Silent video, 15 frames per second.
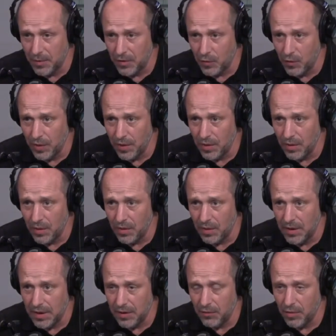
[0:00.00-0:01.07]
between
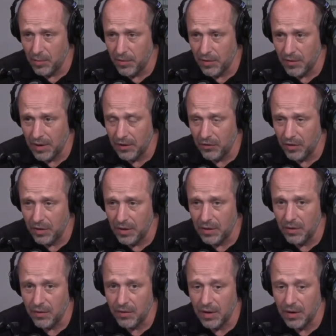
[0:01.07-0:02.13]
decriminalization and
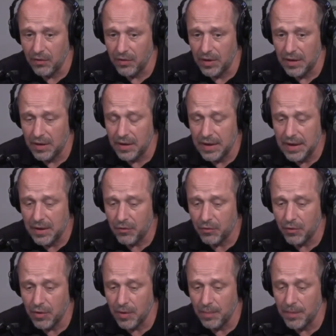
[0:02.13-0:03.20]
legalization, in
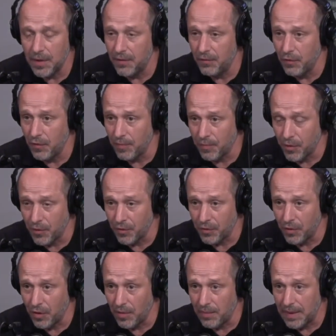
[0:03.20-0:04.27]
decrim, if you have
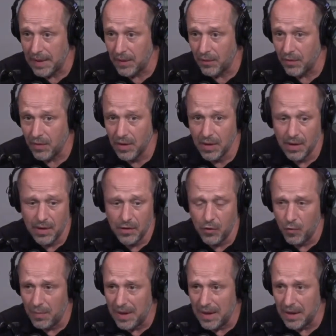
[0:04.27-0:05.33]
personal amounts, you
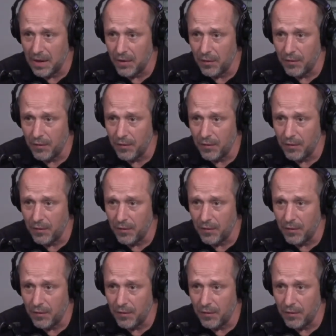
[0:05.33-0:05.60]
may get a